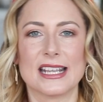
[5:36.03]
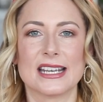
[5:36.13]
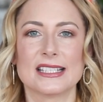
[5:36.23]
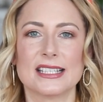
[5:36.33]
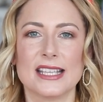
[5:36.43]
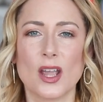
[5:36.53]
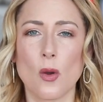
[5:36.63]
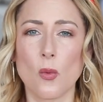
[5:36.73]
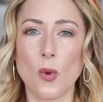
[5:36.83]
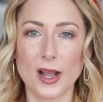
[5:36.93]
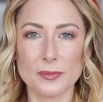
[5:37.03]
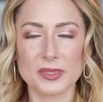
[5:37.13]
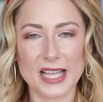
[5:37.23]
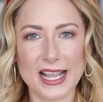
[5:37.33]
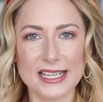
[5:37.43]
It is the one
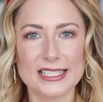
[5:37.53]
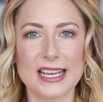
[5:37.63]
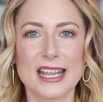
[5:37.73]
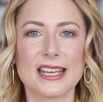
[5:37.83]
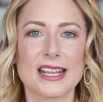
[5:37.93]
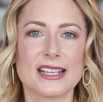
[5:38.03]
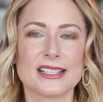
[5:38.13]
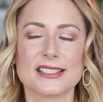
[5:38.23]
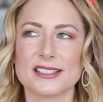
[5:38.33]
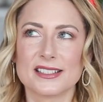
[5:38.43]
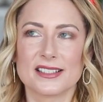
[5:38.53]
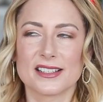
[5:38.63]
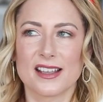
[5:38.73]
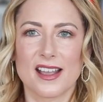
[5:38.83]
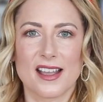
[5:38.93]
blade. It is
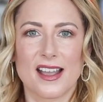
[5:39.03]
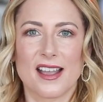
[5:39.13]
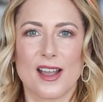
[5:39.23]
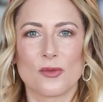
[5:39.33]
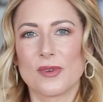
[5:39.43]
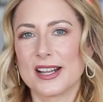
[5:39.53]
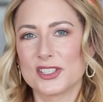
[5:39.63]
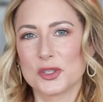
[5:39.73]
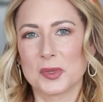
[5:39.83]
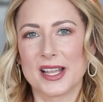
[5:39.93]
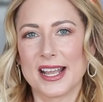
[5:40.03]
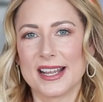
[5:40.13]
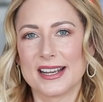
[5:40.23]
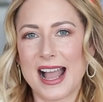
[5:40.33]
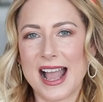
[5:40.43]
a razor
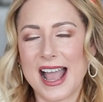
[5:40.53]
blade.